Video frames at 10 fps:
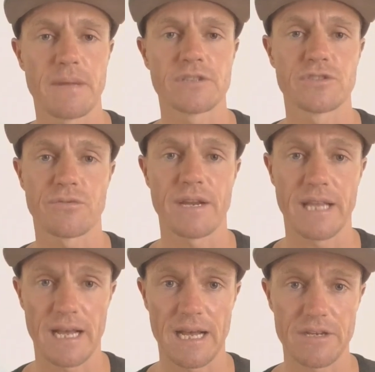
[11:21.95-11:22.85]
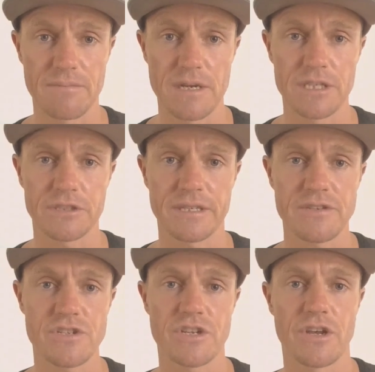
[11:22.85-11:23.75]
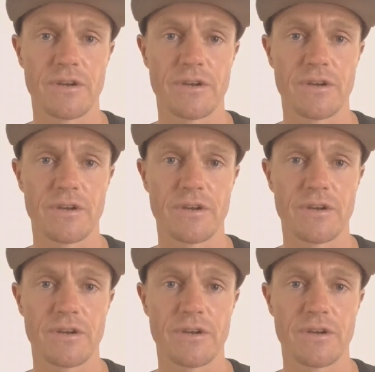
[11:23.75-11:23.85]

the muscles around the heart you're measuring. So